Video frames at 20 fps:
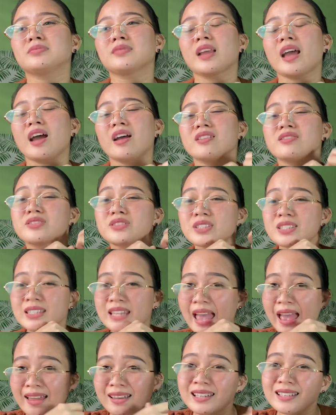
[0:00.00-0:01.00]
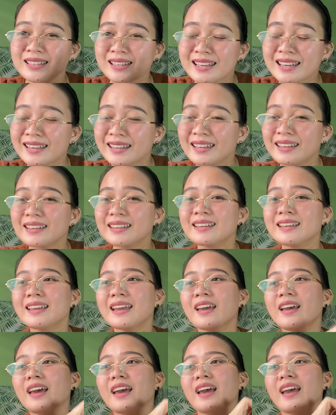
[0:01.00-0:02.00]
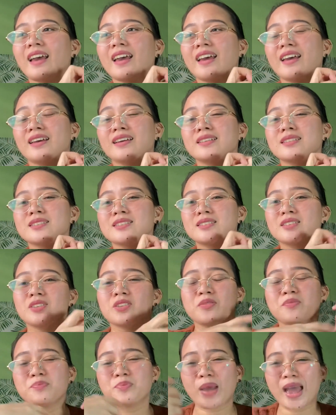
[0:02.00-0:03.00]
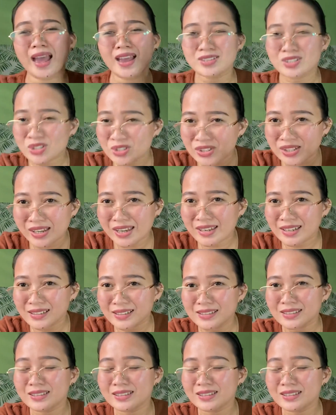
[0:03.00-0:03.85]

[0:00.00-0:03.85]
understanding, and compassionate